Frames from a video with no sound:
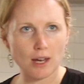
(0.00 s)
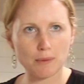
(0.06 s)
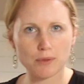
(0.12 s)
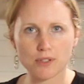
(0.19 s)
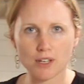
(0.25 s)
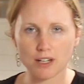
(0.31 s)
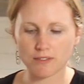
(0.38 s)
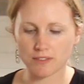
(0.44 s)

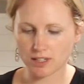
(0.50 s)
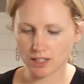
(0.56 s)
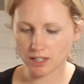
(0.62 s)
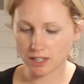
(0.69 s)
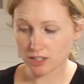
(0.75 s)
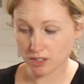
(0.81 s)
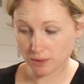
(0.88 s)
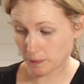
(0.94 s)
apple cider
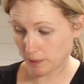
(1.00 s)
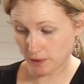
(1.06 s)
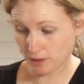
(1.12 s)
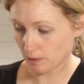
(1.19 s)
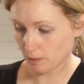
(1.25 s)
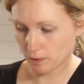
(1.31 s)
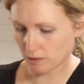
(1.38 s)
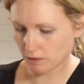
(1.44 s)
vinegar just
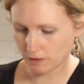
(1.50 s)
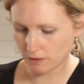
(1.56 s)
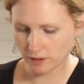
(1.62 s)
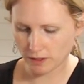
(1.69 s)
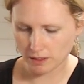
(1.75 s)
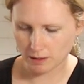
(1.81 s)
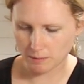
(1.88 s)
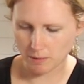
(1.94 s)
because it wouldn't
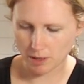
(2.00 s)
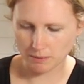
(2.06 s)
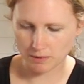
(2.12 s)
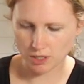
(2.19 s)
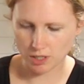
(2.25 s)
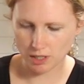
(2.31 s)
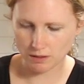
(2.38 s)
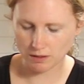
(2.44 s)
fit in my
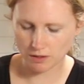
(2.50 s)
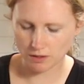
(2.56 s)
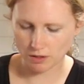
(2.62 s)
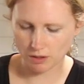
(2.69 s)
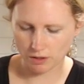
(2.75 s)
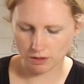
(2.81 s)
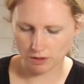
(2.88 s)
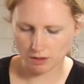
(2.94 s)
machine,
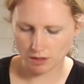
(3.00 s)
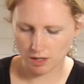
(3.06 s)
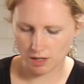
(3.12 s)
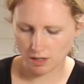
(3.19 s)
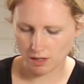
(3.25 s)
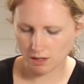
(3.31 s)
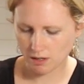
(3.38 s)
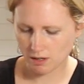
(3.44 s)
so
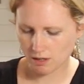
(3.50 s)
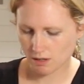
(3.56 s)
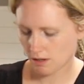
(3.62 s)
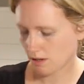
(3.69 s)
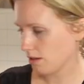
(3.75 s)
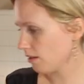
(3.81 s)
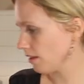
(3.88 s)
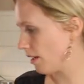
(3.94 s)

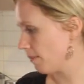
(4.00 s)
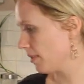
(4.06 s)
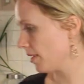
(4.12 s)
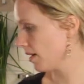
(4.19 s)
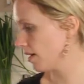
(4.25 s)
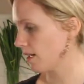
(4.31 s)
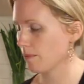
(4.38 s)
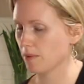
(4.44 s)
that
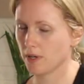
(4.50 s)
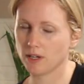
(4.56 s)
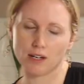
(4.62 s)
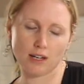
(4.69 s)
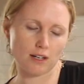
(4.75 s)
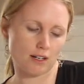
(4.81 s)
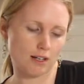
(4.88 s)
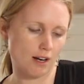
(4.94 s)
part, and we
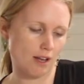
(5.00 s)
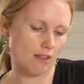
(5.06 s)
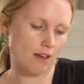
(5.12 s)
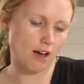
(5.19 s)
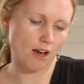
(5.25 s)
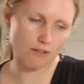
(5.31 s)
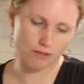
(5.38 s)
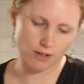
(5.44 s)
needed another
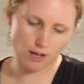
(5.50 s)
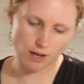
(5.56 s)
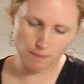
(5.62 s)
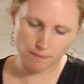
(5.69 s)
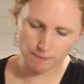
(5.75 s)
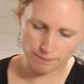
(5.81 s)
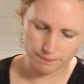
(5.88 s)
half cup.